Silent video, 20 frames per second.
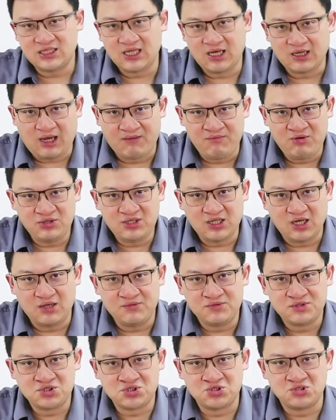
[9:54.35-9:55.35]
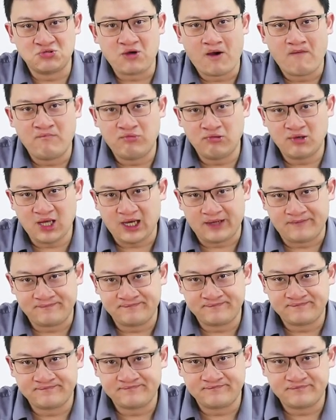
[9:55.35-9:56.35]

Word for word: the computer to boot up.